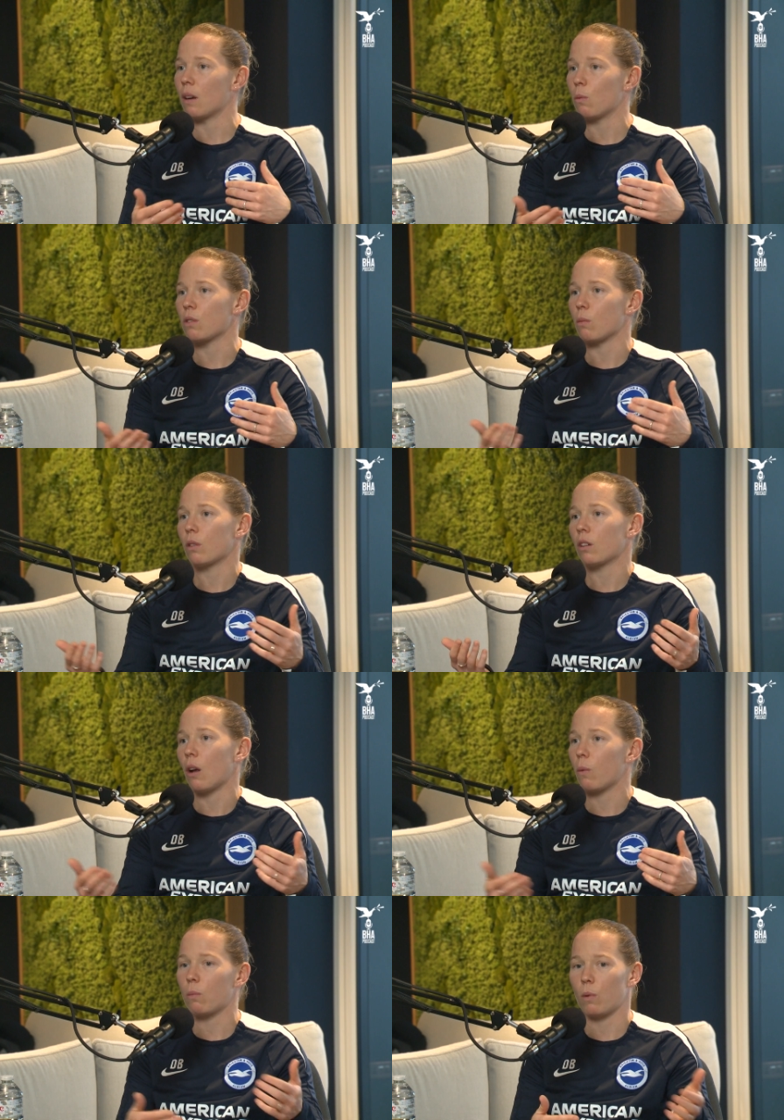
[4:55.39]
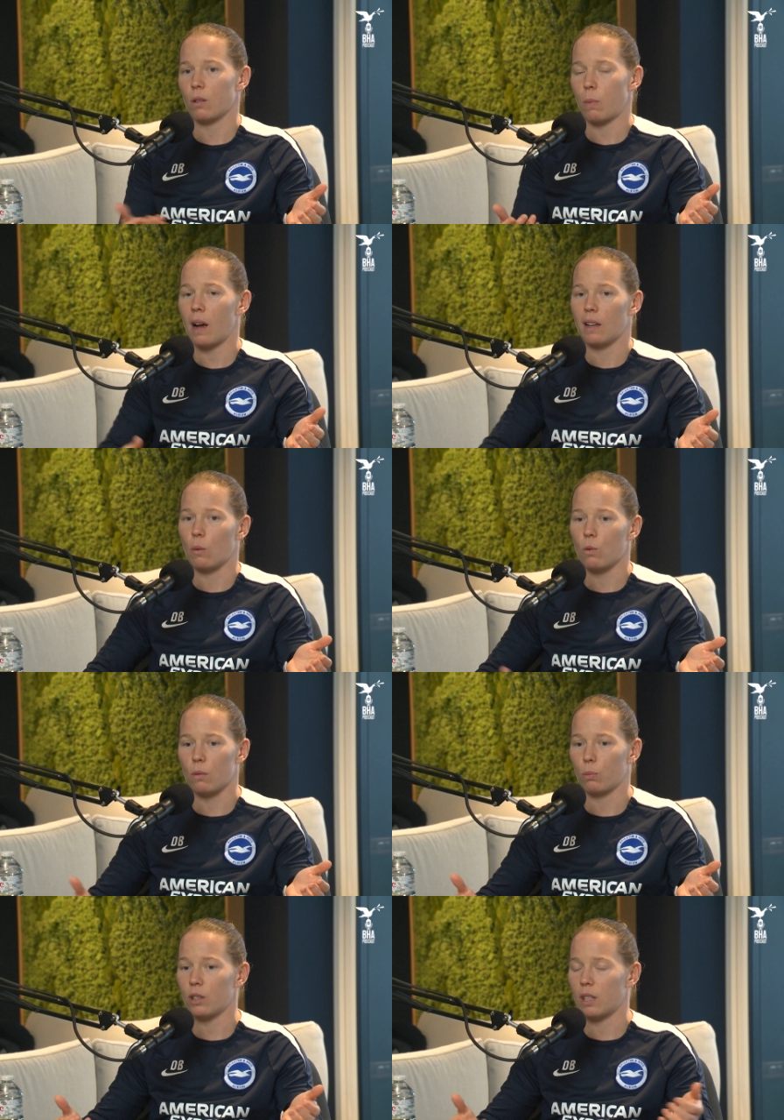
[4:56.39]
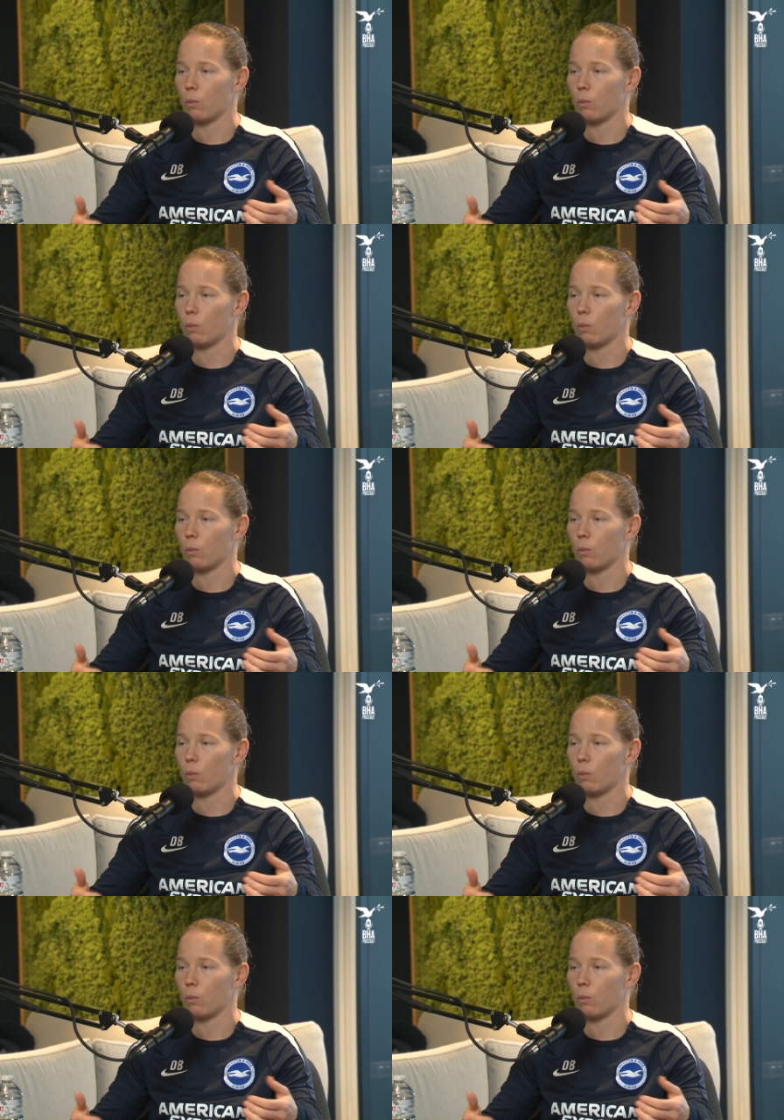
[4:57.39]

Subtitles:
It wasn't, you know, when we was playing, it wasn't pretty.